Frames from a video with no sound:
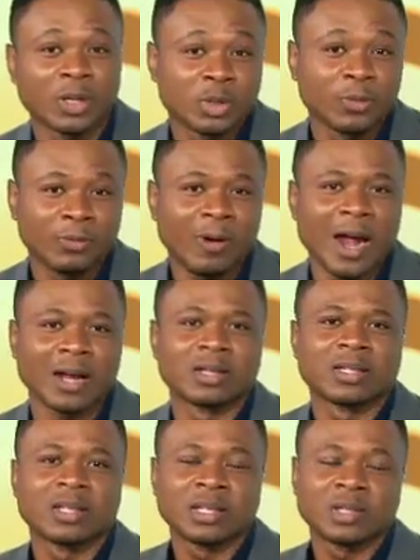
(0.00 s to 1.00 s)
to
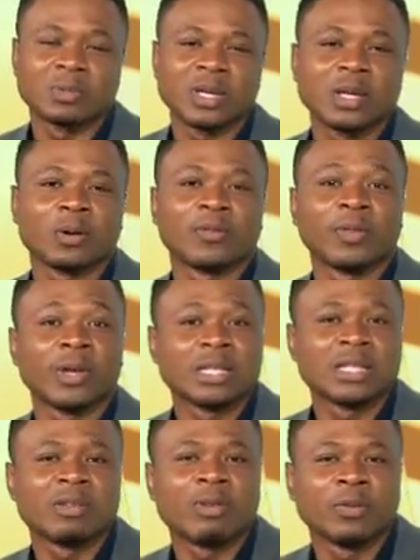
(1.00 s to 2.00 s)
France this week of
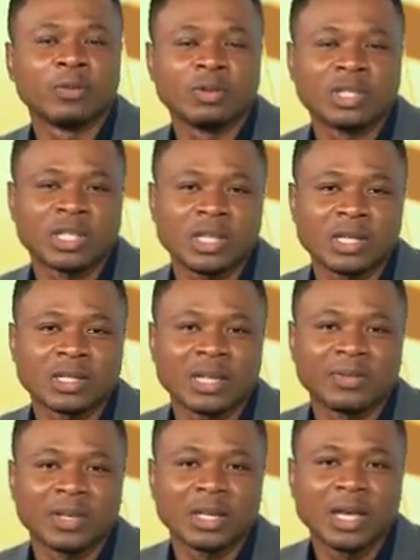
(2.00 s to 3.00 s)
30 refugees
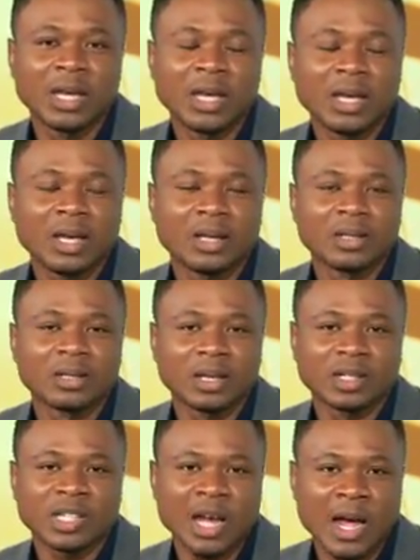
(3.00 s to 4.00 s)
living in
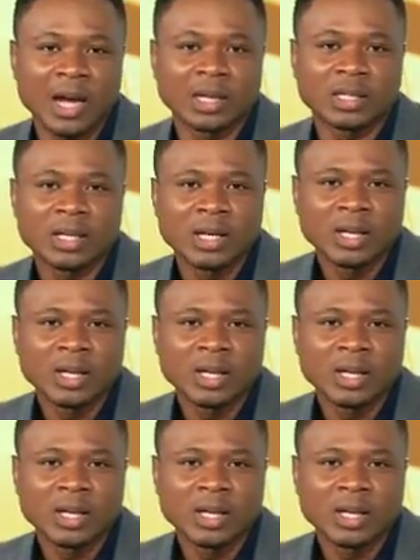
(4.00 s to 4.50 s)
Chad.